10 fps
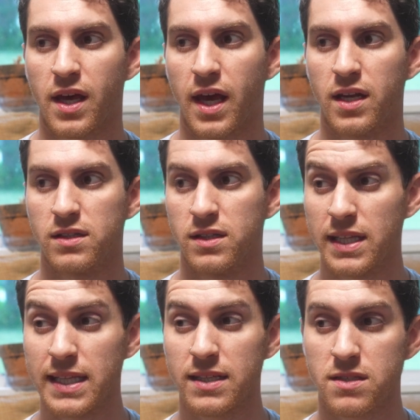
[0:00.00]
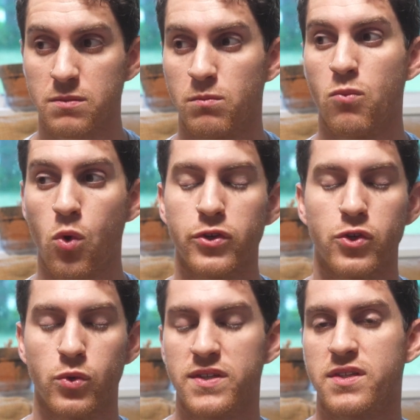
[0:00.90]
And it leans more
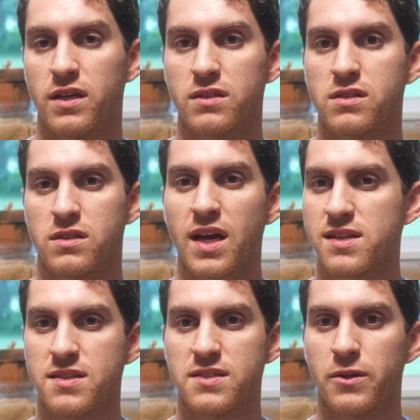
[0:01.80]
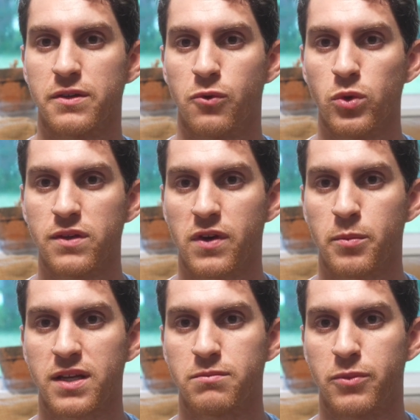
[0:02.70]
unisex. Not necessarily fully
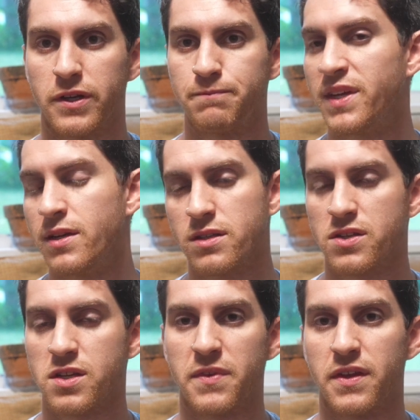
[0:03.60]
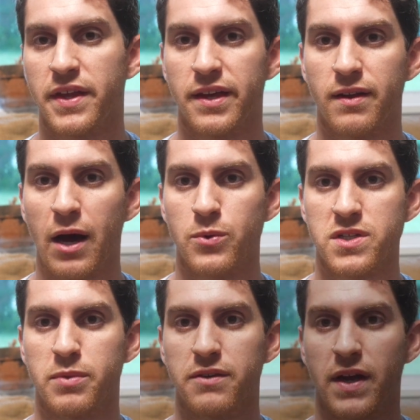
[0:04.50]
feminine, but just something that I
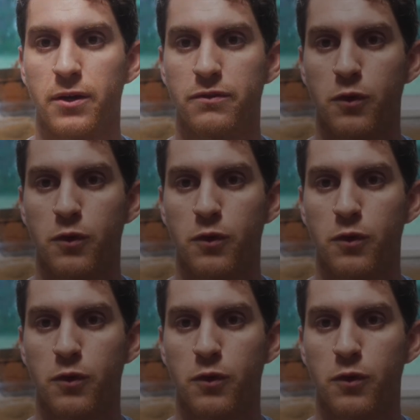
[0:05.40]
wasn't a big fan of